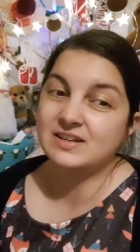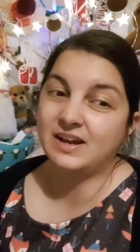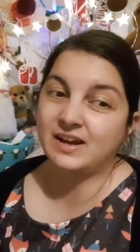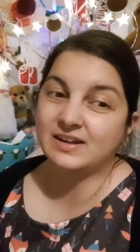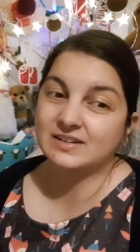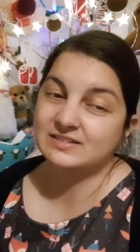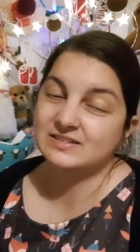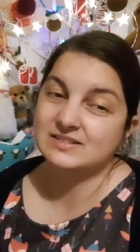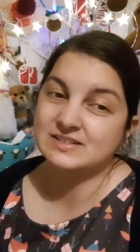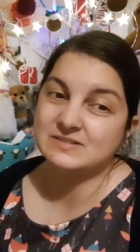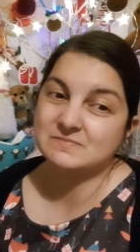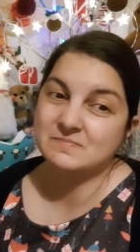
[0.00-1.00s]

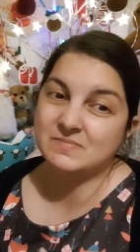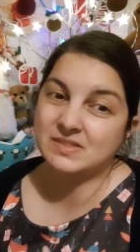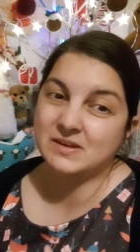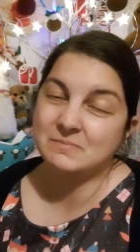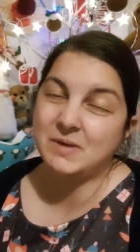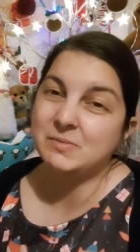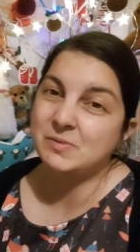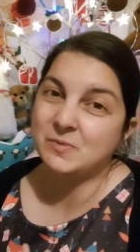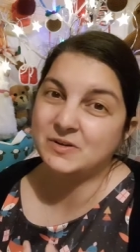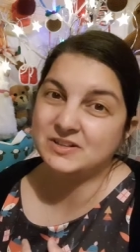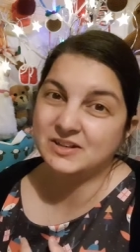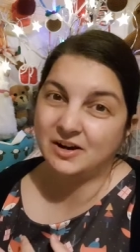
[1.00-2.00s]
And maybe
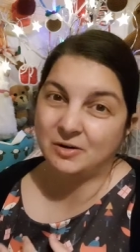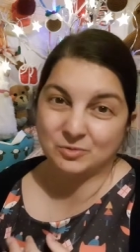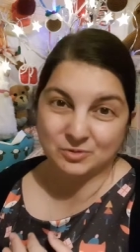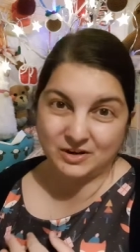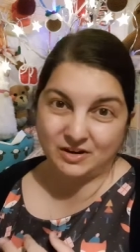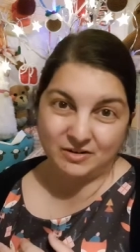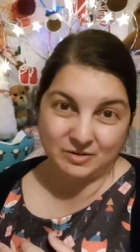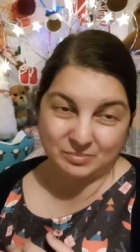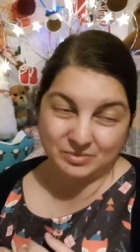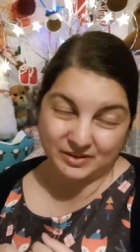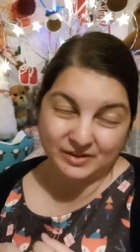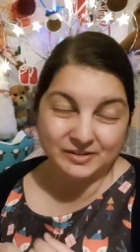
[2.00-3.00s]
one year I will get up
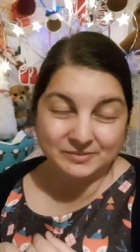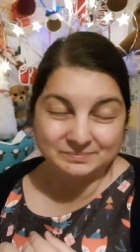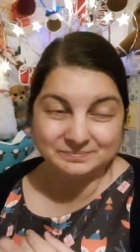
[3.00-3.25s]
there.